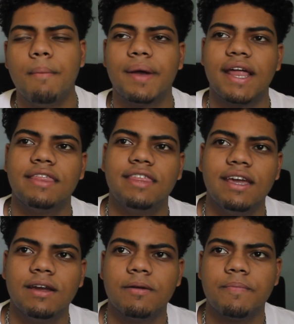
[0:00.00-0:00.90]
But I
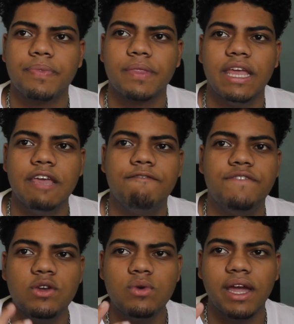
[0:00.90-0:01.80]
think if
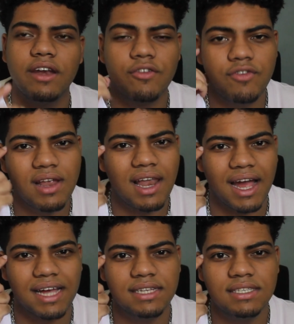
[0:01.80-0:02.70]
you can
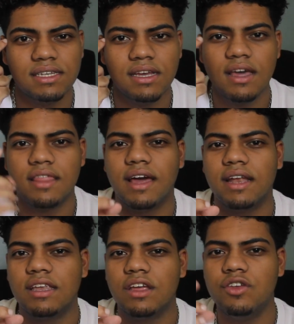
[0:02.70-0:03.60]
realize
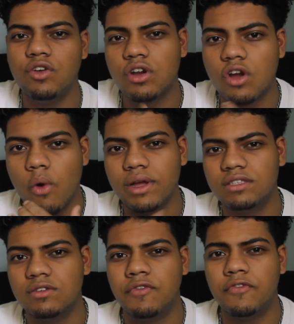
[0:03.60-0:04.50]
that you're going
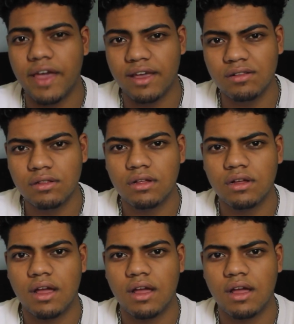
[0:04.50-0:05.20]
to fail,